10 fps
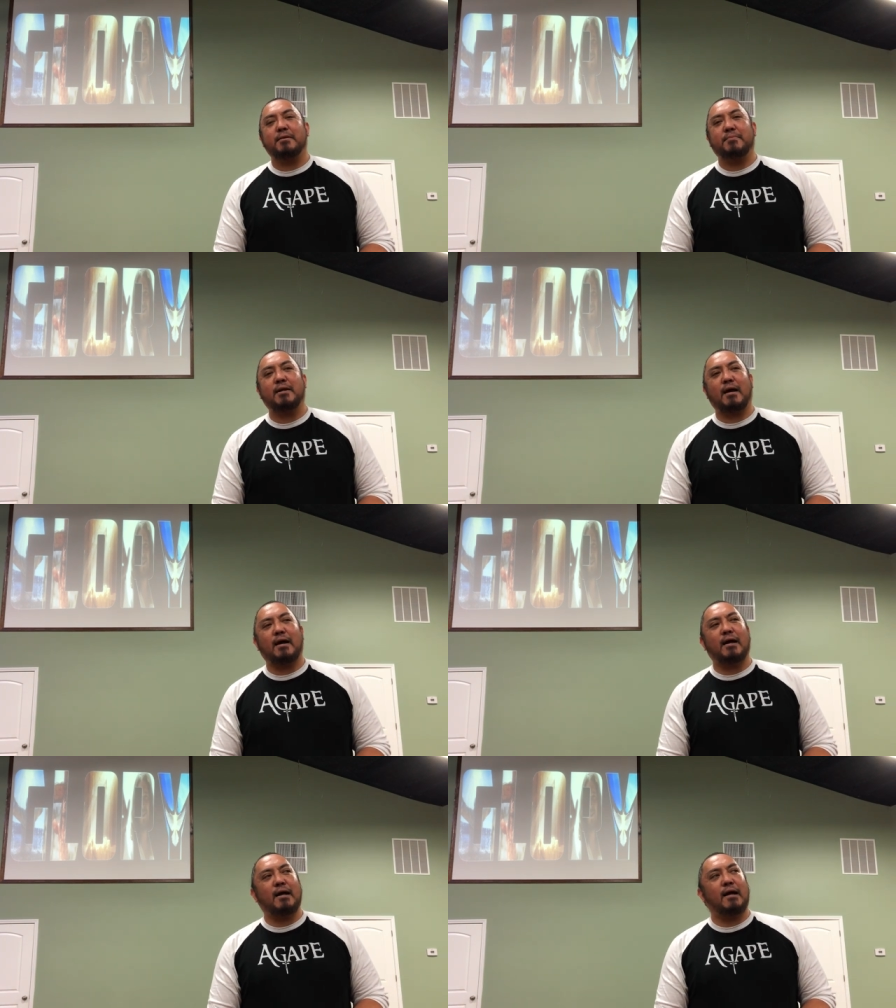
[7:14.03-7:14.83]
But
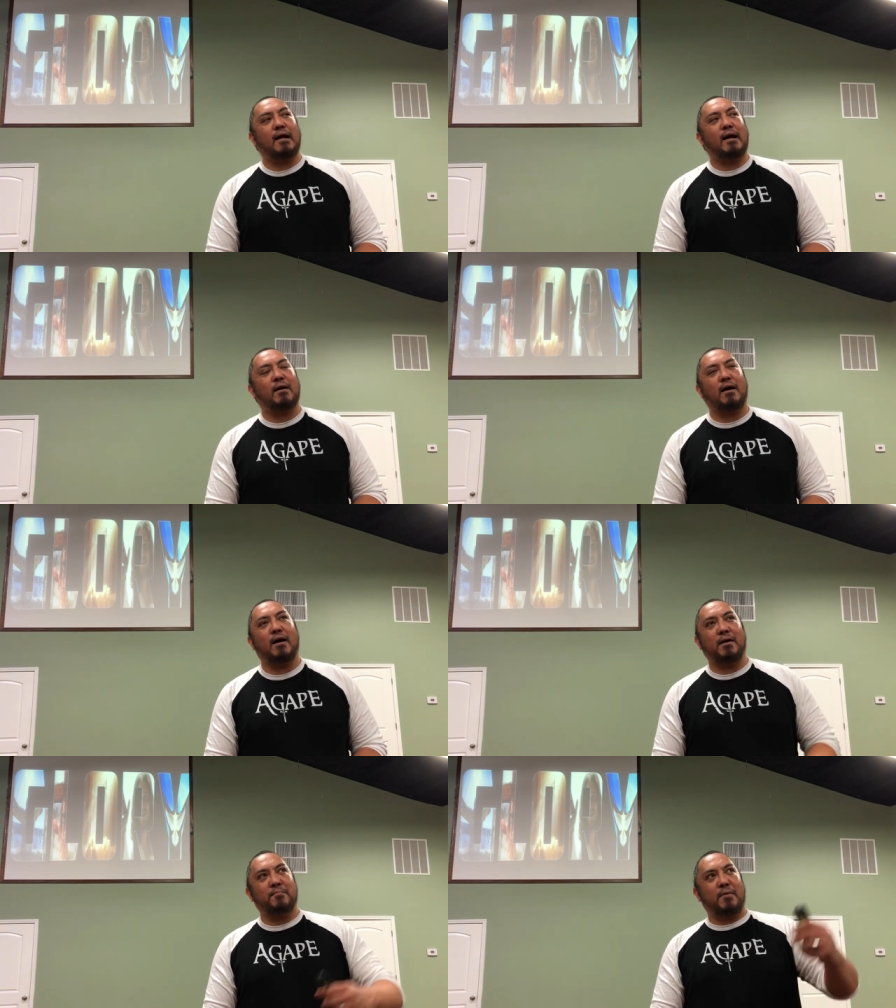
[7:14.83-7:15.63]
I,
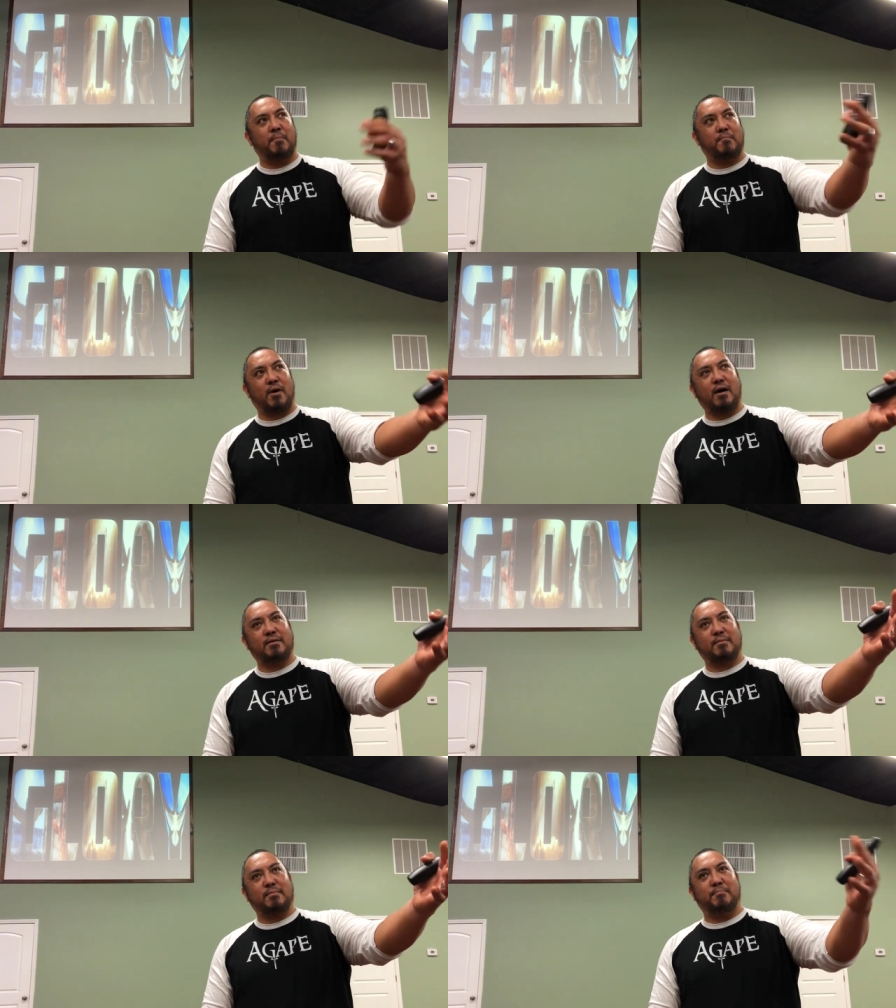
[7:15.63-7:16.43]
am I'm, I'm
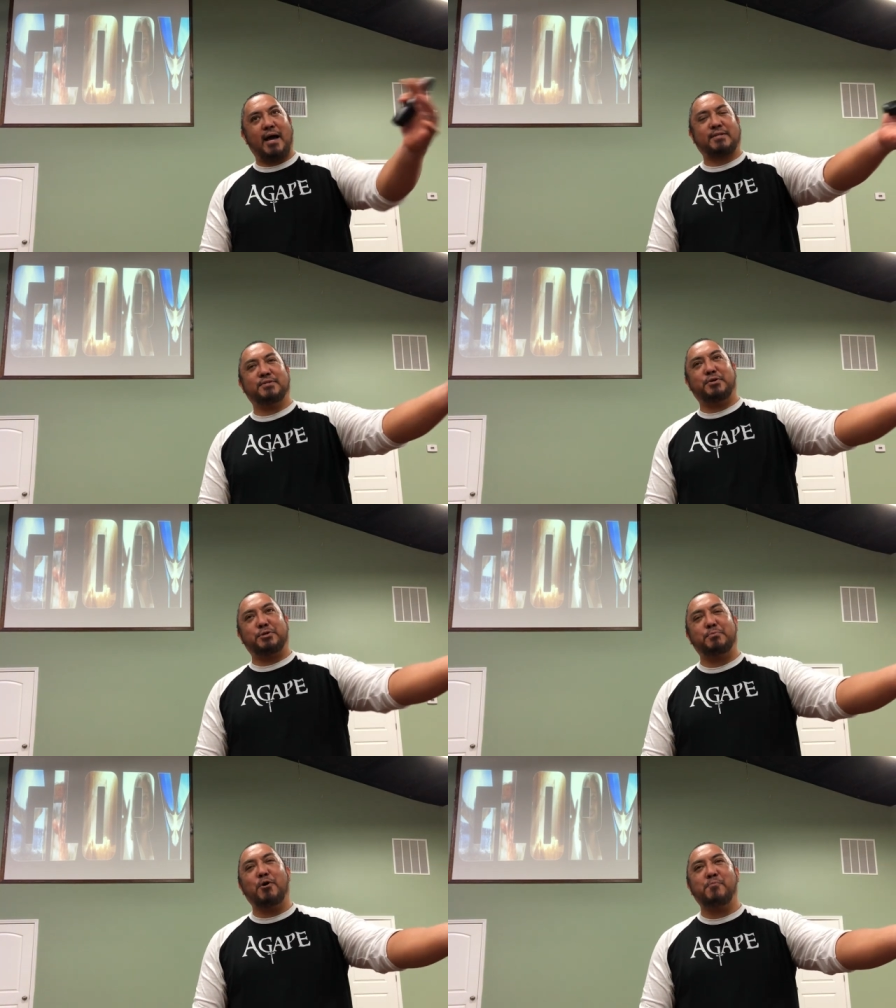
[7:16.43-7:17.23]
brought back to
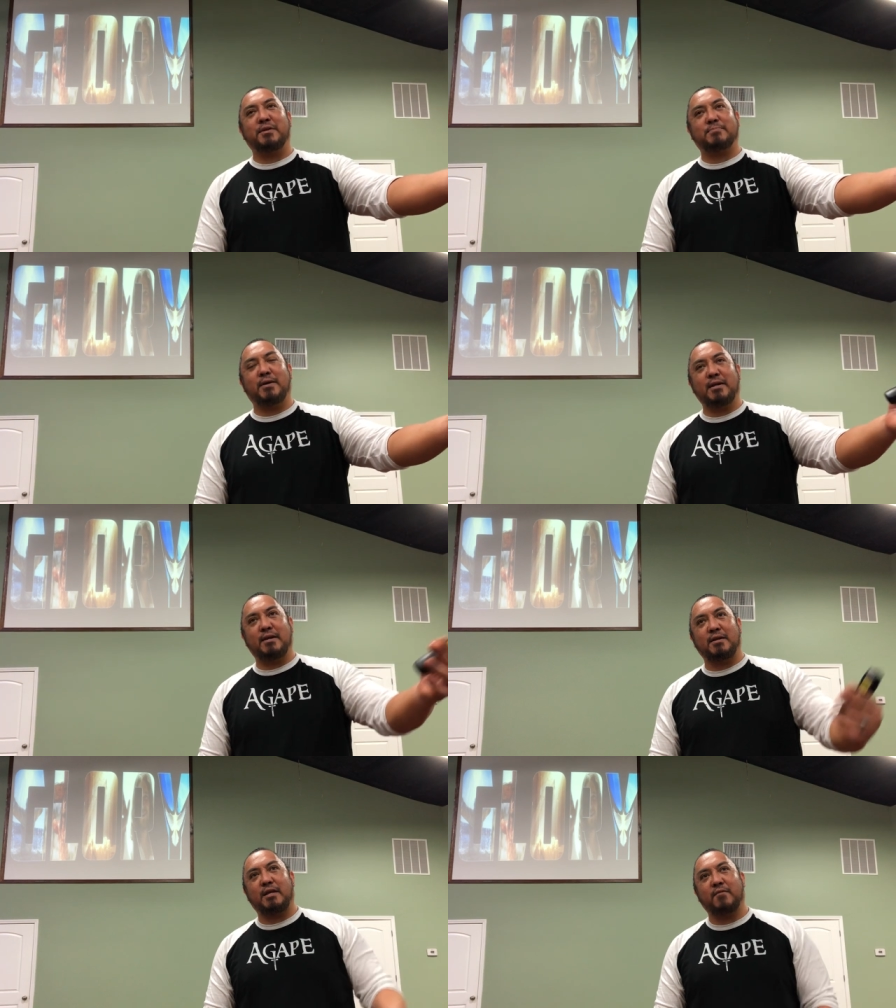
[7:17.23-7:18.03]
those moments, being
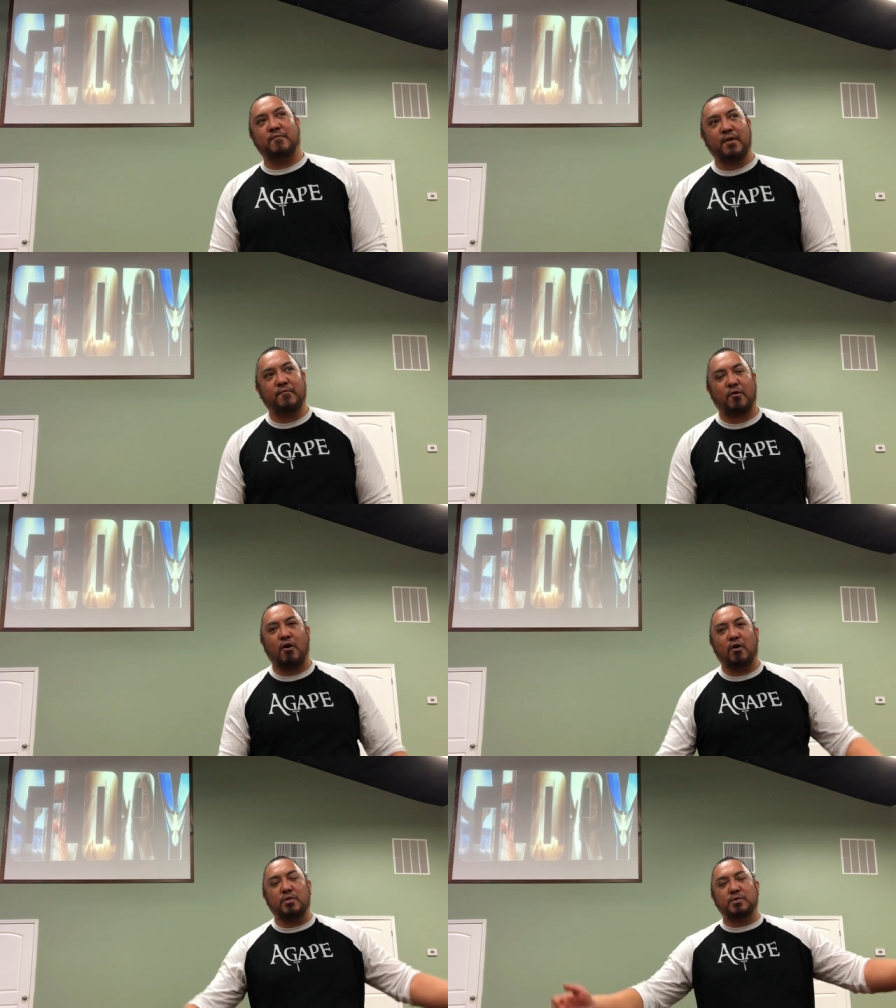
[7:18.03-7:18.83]
in DMV for
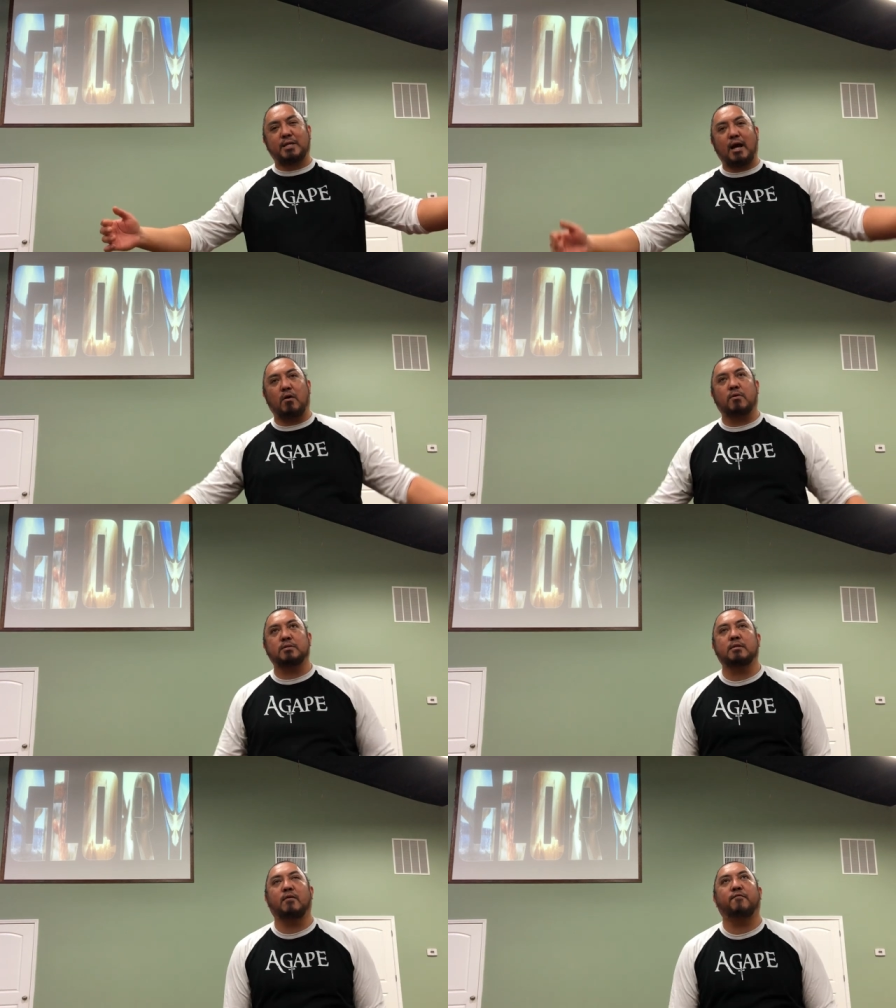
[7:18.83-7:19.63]
all those
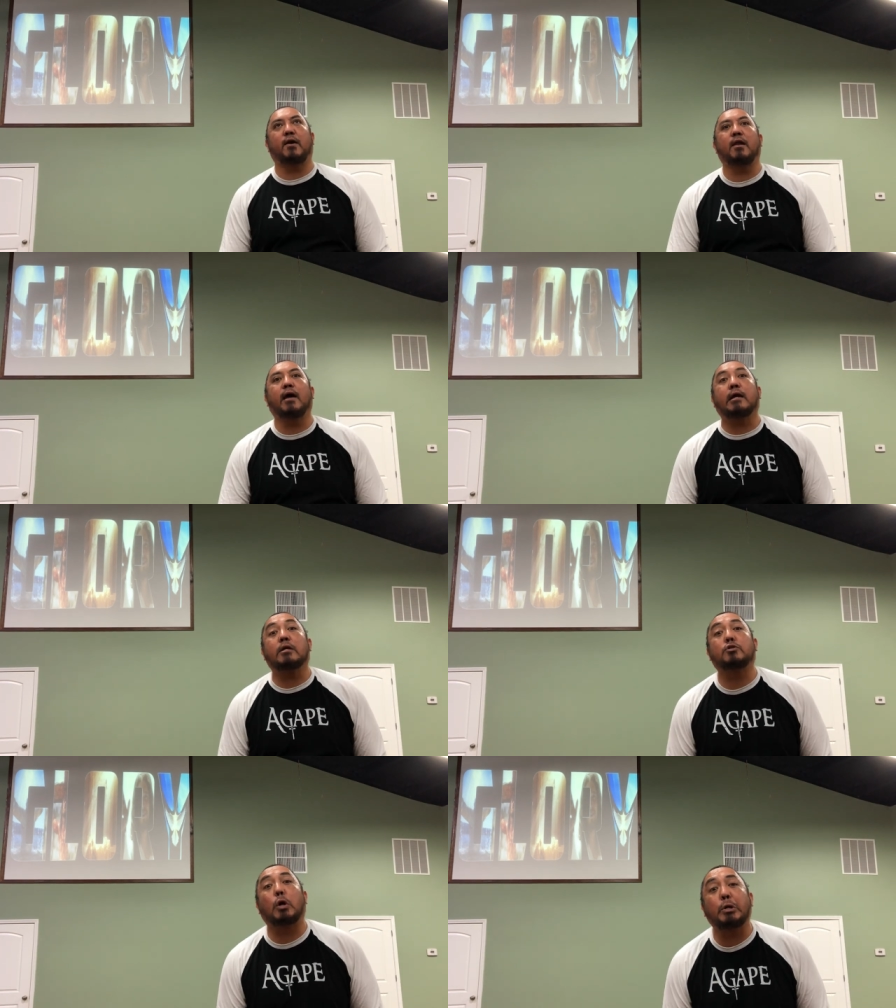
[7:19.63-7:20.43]
hours, and it felt like
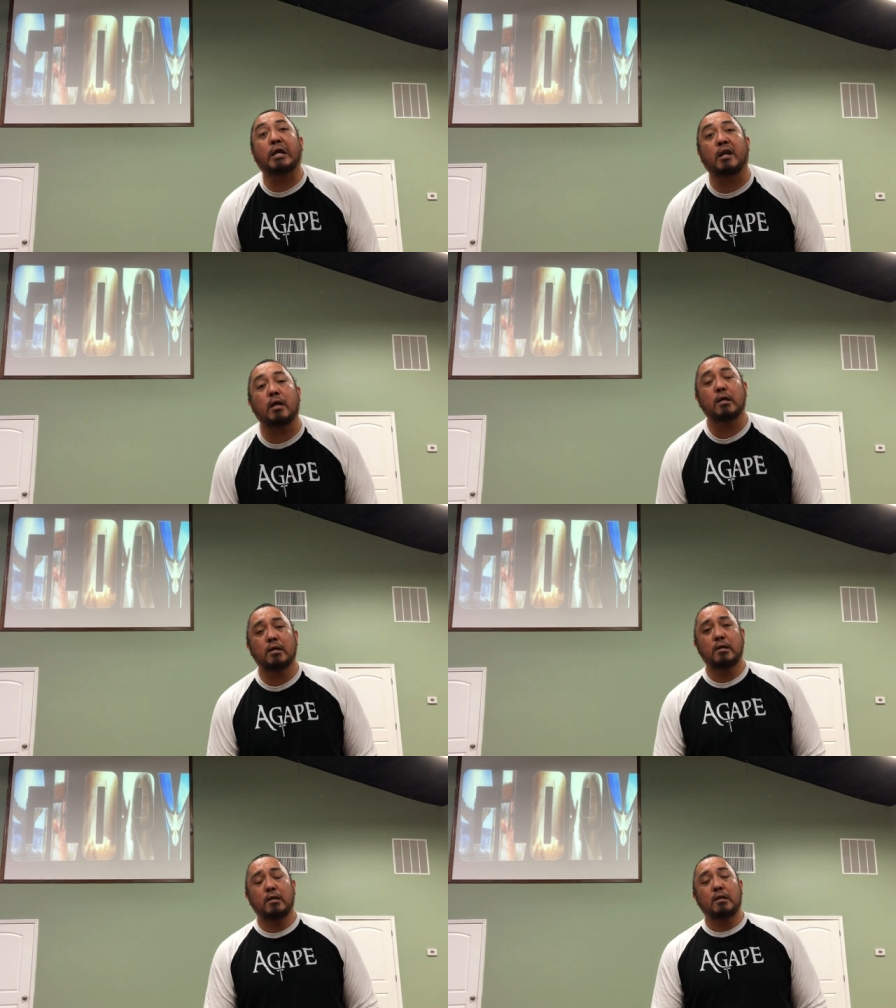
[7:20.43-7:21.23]
eternity.
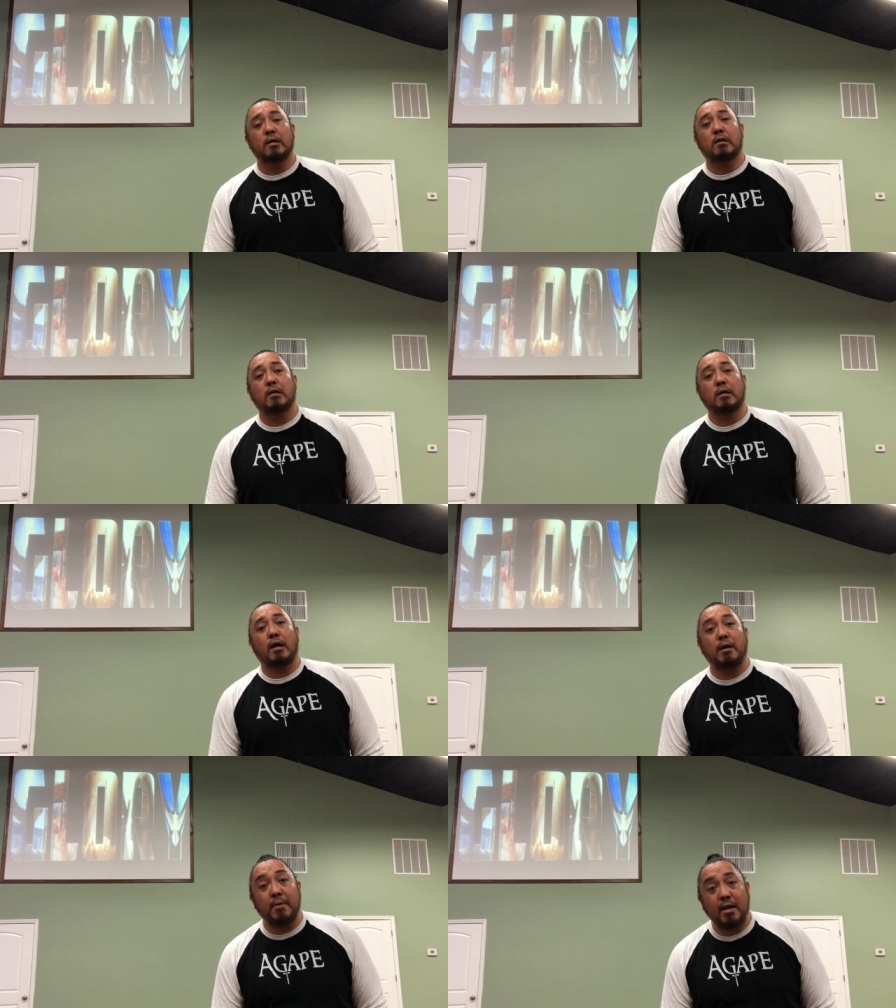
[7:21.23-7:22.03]

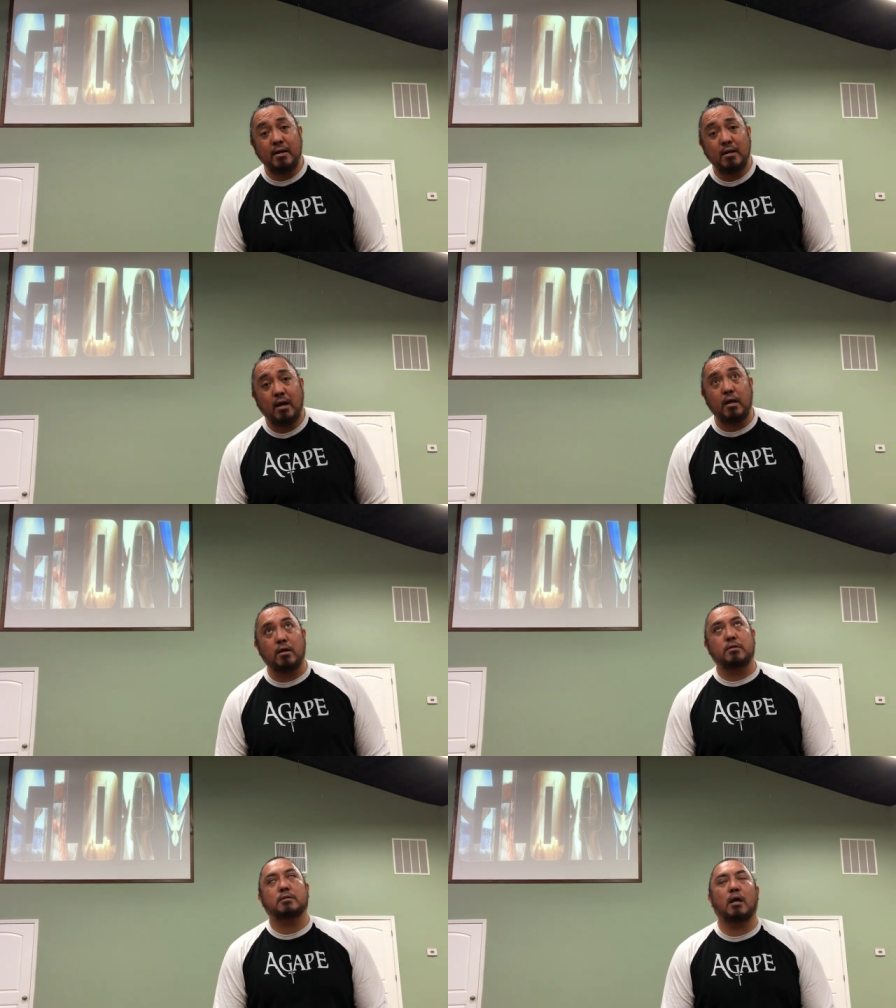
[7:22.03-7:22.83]
Amen? Are
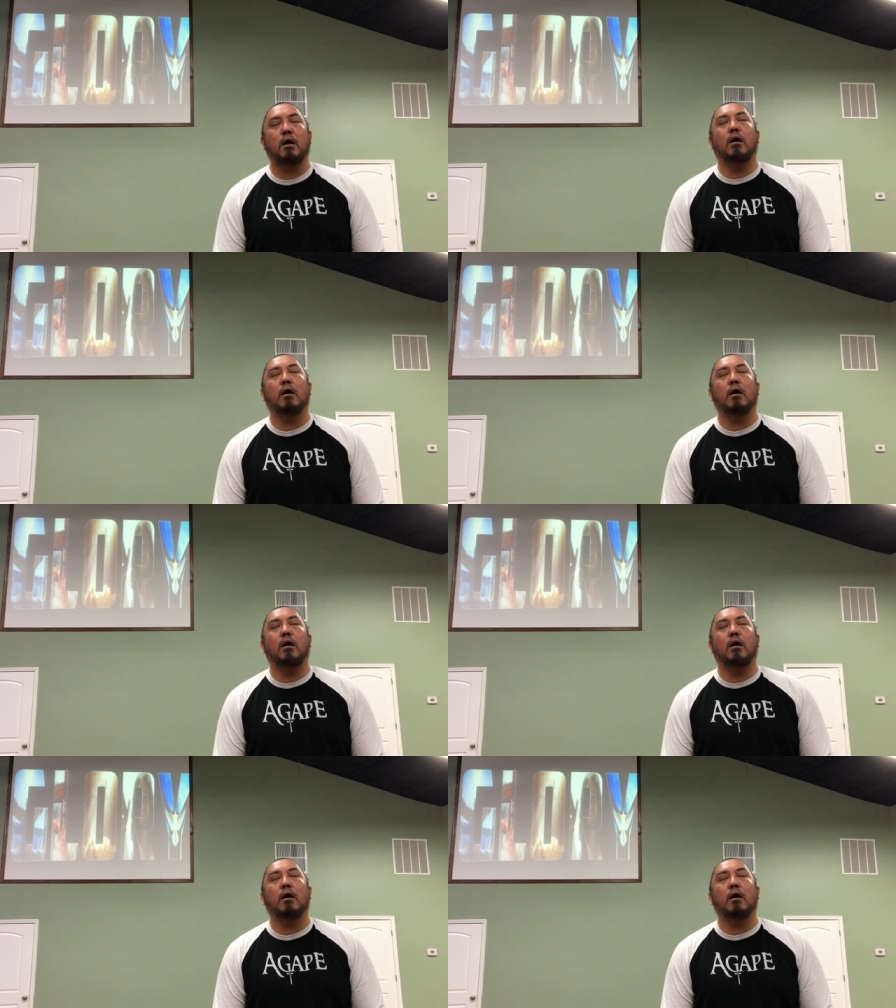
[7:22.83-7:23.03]
you just like,